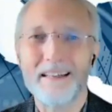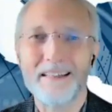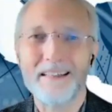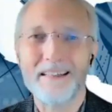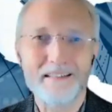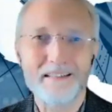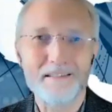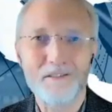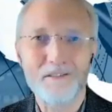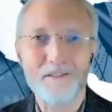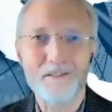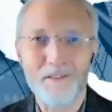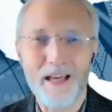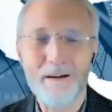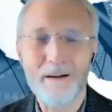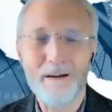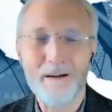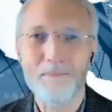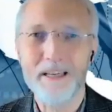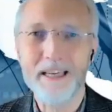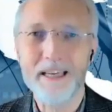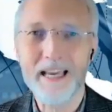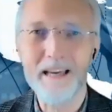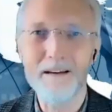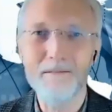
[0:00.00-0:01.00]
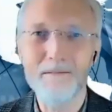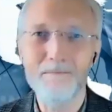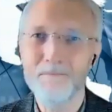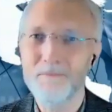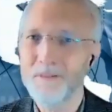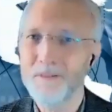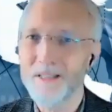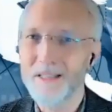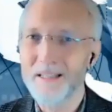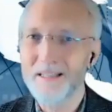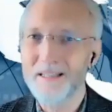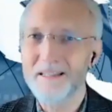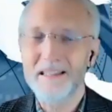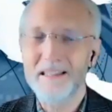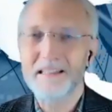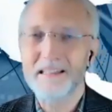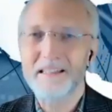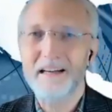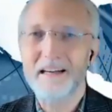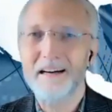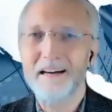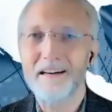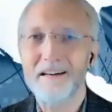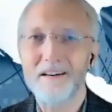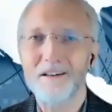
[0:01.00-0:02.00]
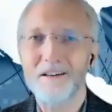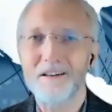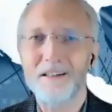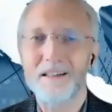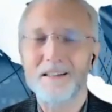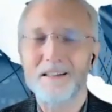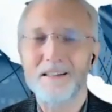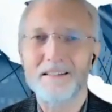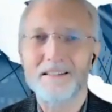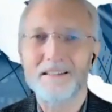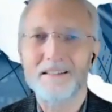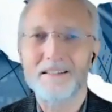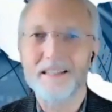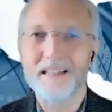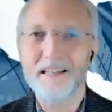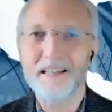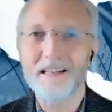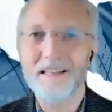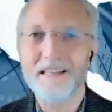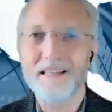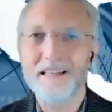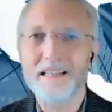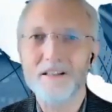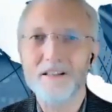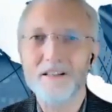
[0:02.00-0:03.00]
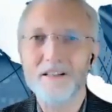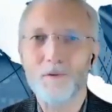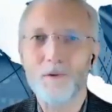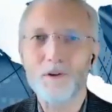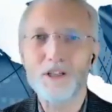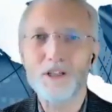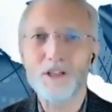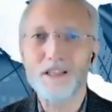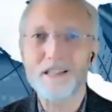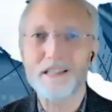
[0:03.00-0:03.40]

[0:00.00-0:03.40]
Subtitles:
So that became the entire genesis of what you